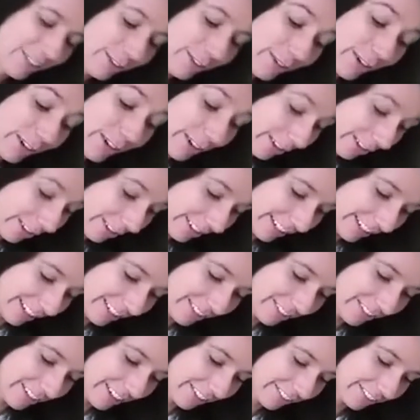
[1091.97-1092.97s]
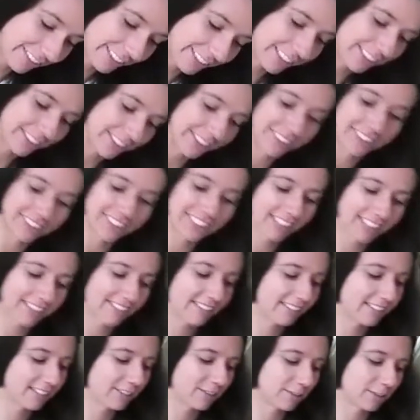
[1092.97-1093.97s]
You earned it. You definitely earned it. I
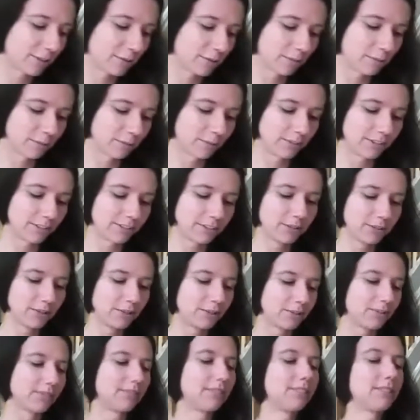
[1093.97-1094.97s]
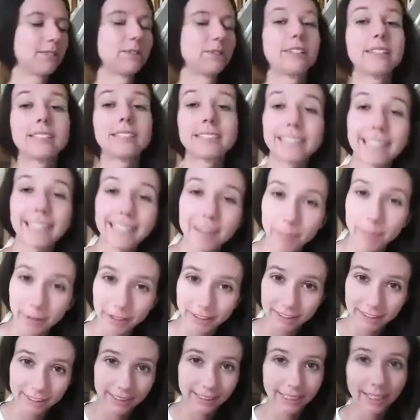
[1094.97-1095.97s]
think you were the second
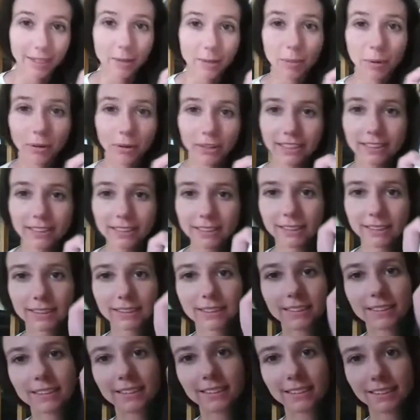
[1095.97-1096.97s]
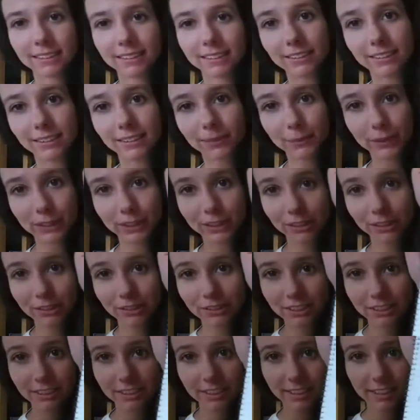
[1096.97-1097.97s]
person to get a point. Let me show
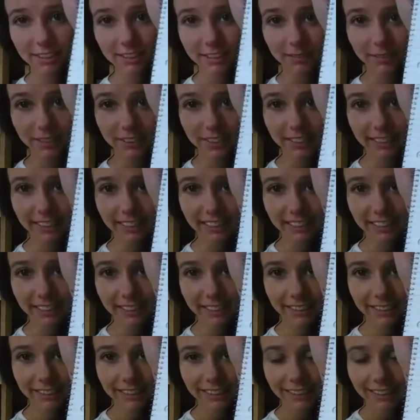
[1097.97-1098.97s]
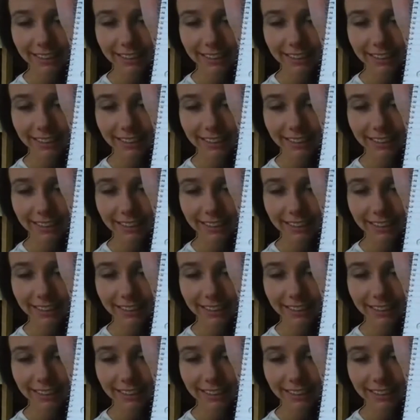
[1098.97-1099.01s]
just this one here.